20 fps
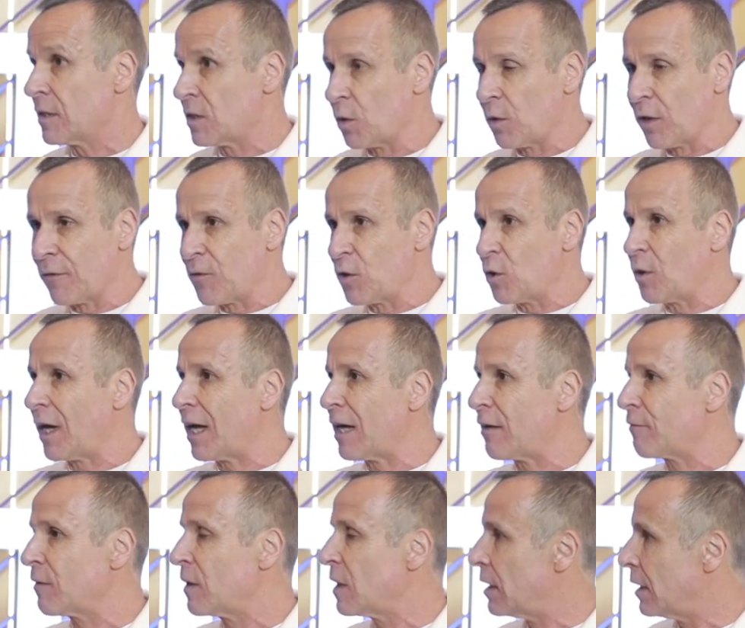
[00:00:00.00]
So if you
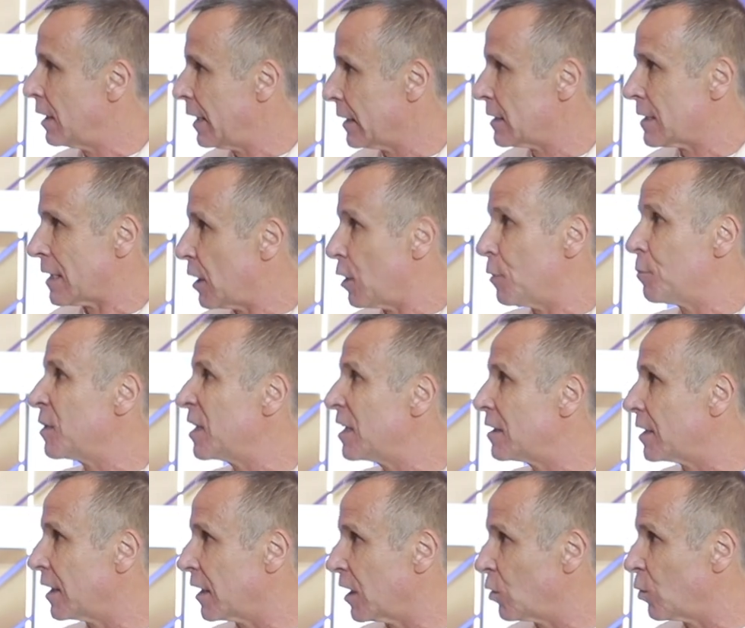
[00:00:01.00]
have, let's say, a
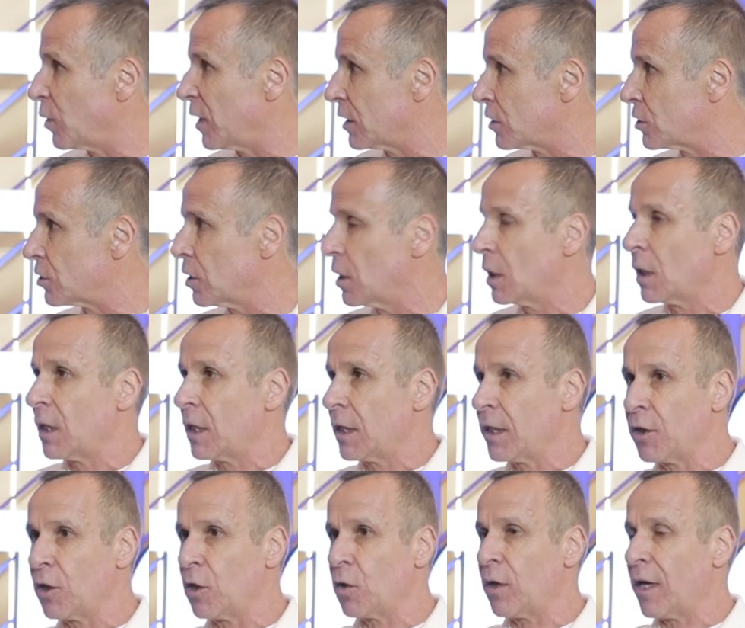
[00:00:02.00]
meeting in which
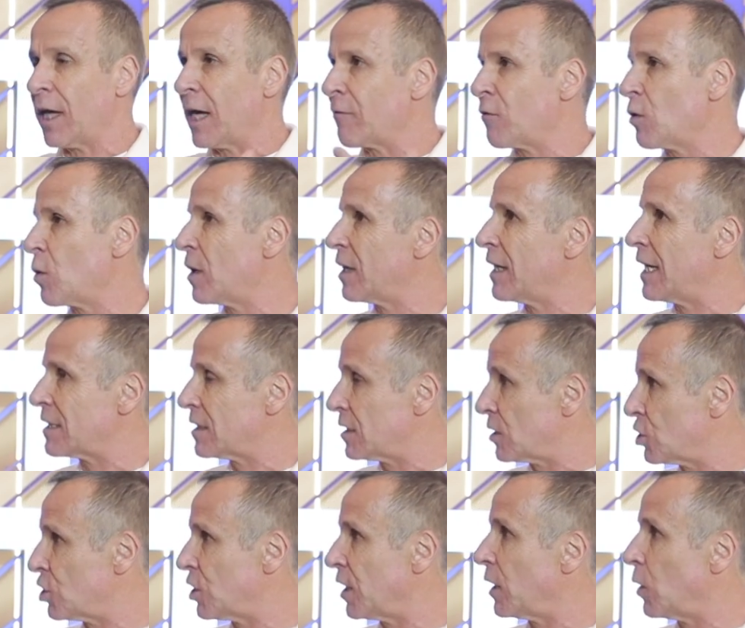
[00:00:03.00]
everyone has
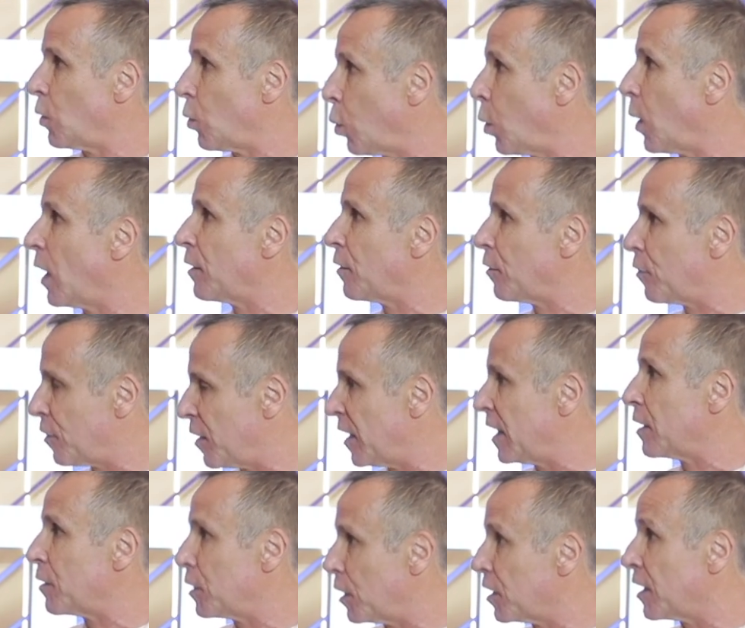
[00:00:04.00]
to share one
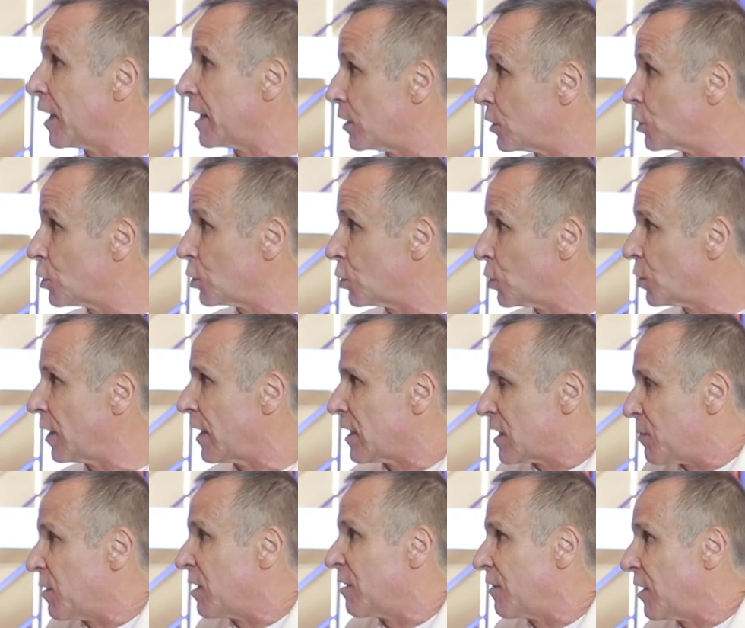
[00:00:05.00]
thing that they do
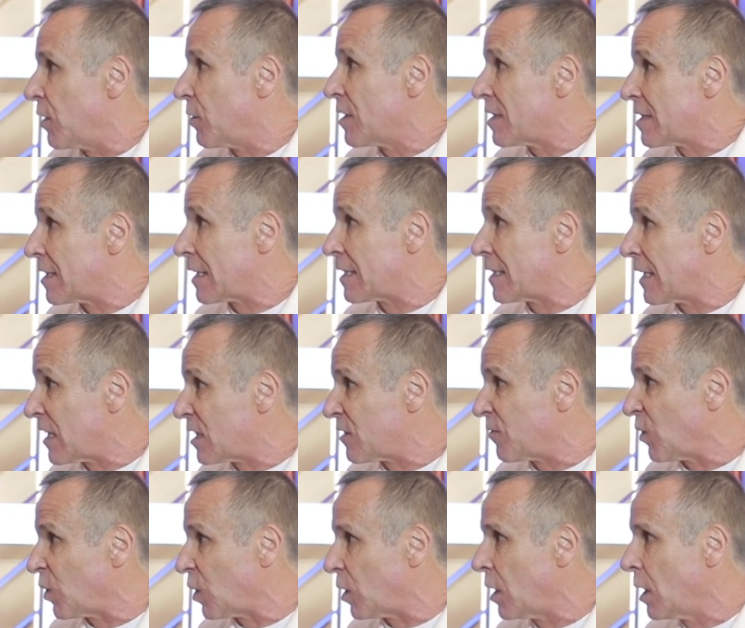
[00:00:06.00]
that's been very
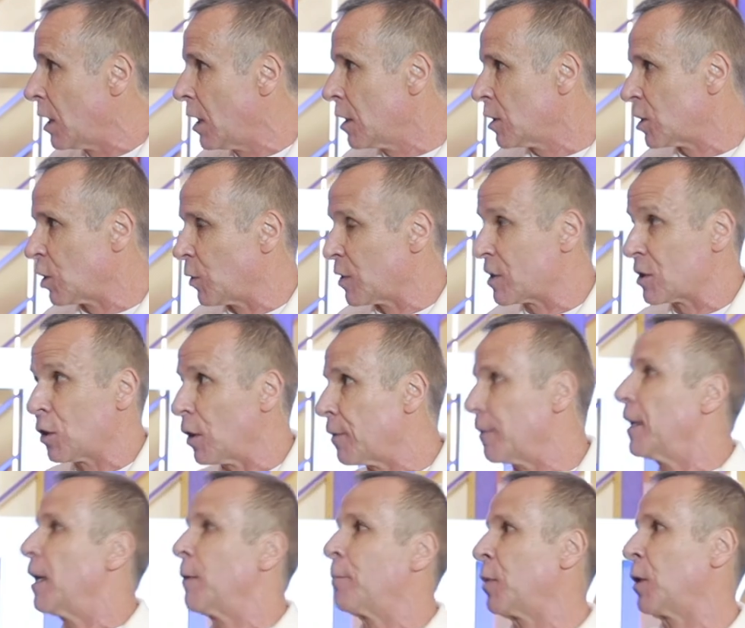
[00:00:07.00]
successful. So it's
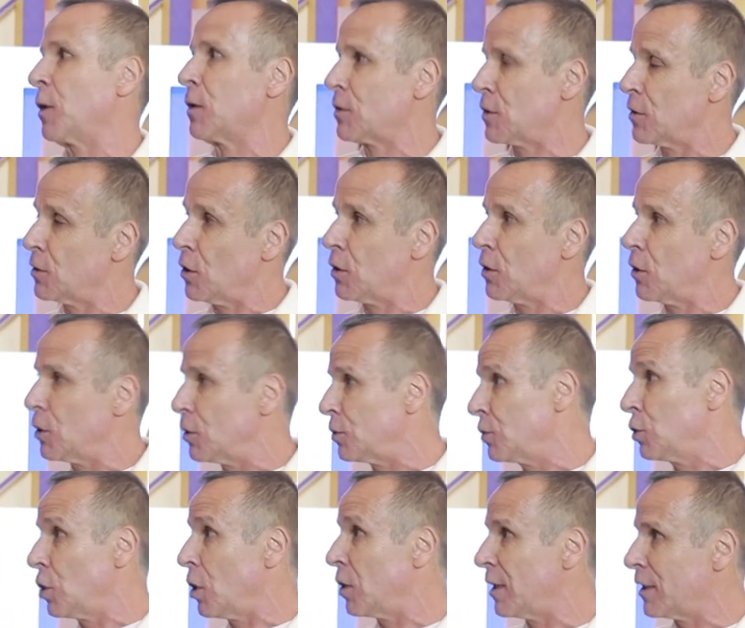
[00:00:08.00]
not their personal
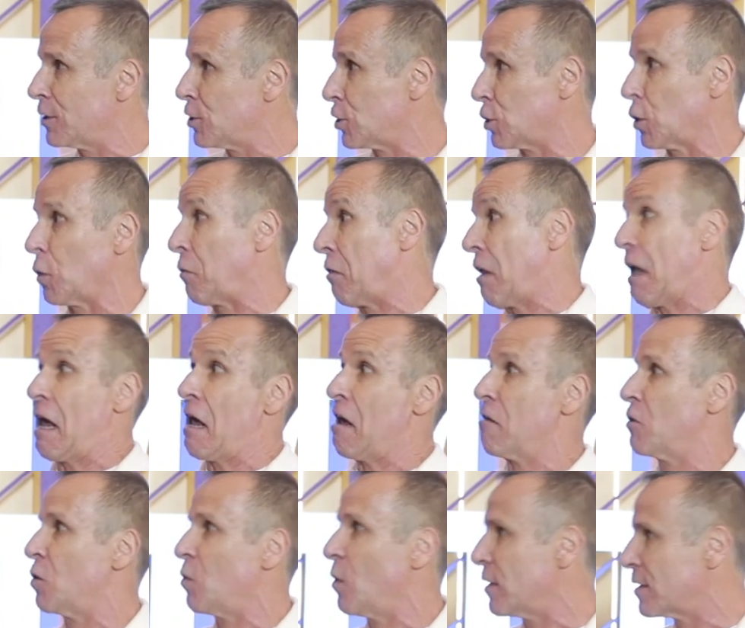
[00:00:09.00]
knowledge, so
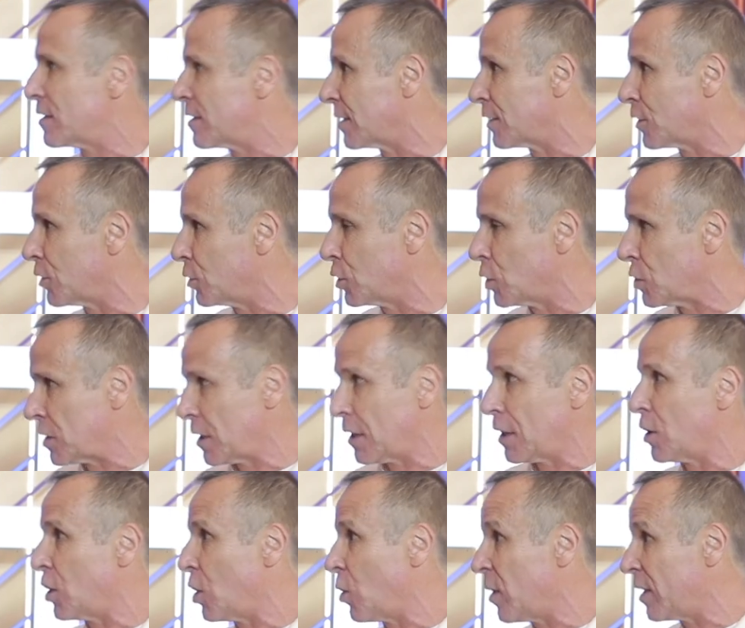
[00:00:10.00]
they're the ones that can use it
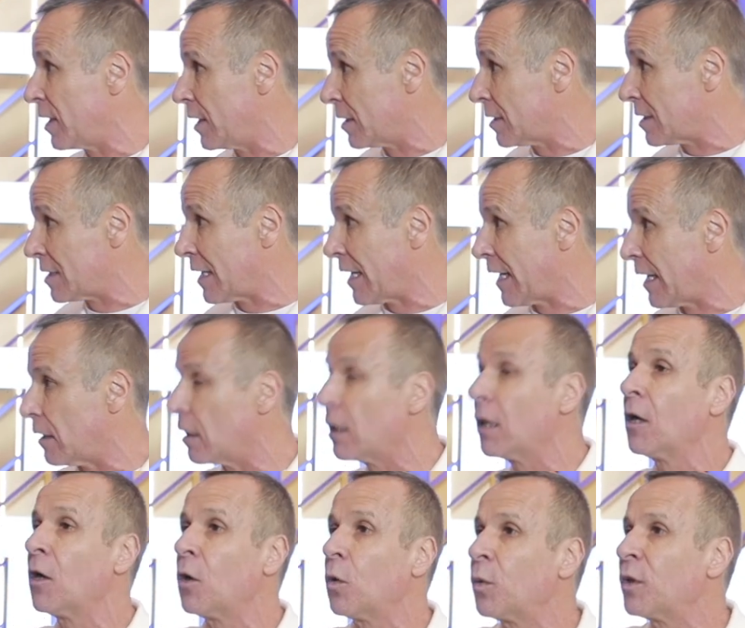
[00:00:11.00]
and no one else can.
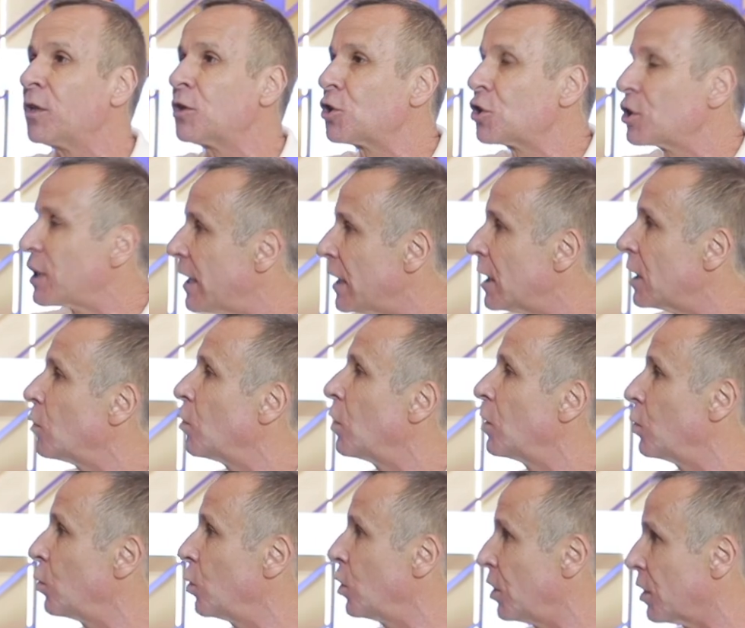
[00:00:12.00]
We share
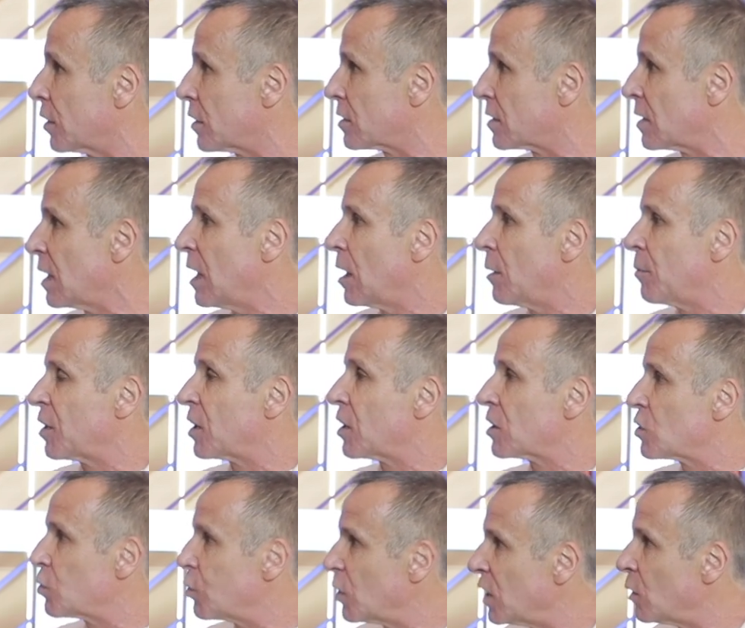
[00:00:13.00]
what works
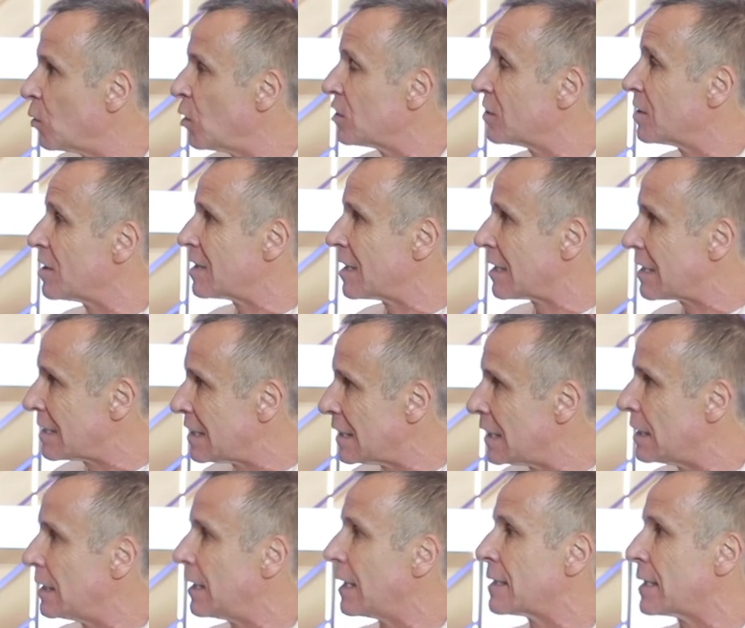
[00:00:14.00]
because we want to
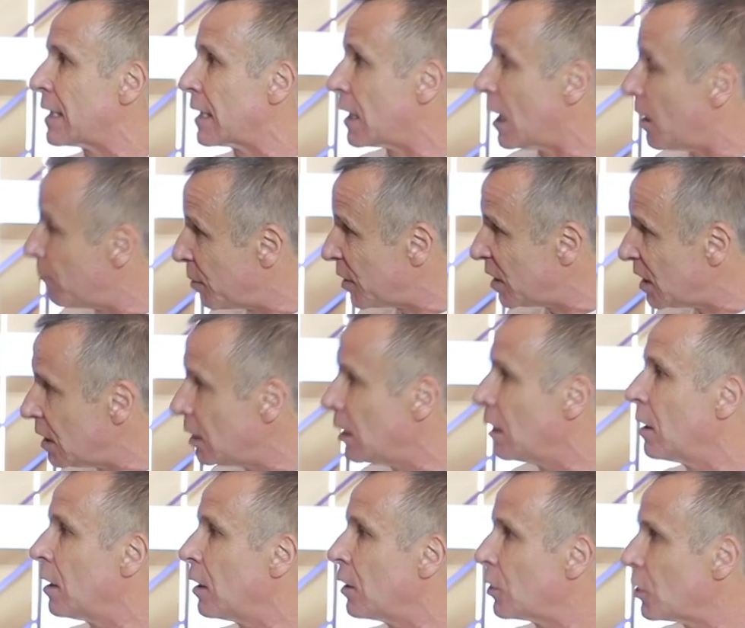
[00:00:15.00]
succeed as a company,
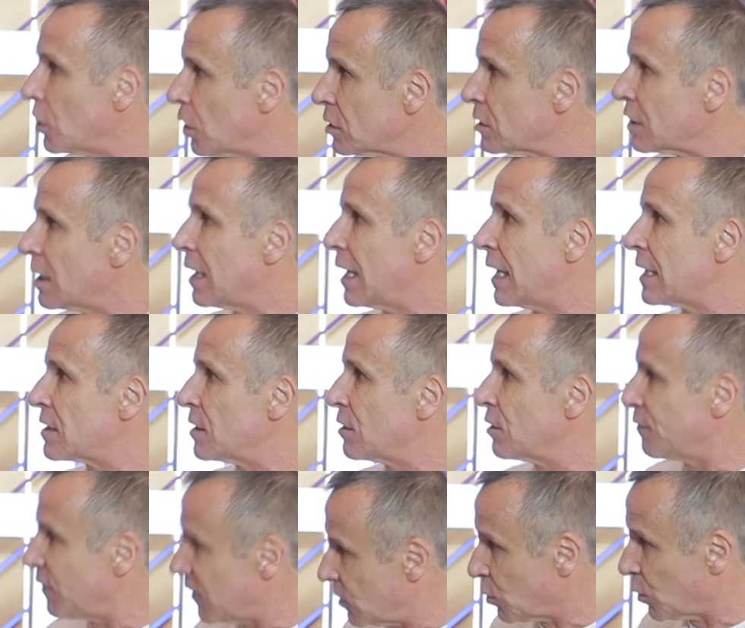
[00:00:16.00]
not as
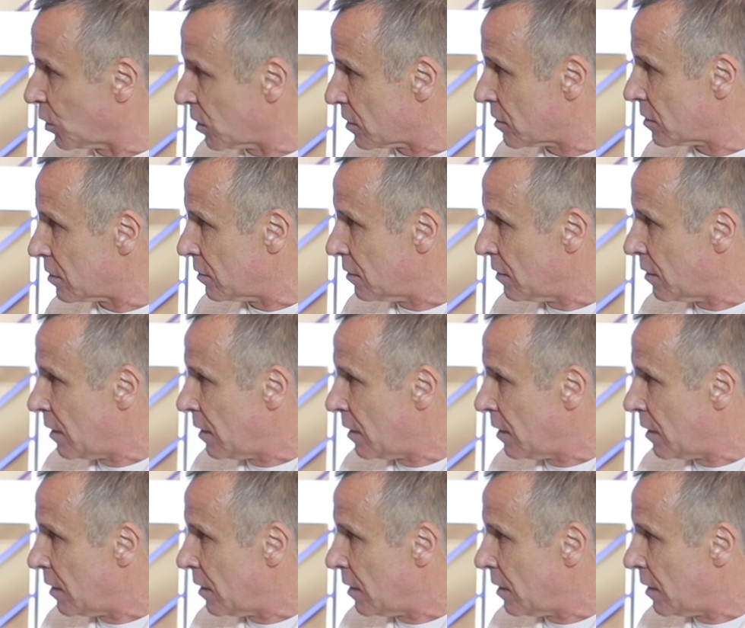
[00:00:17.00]
individuals.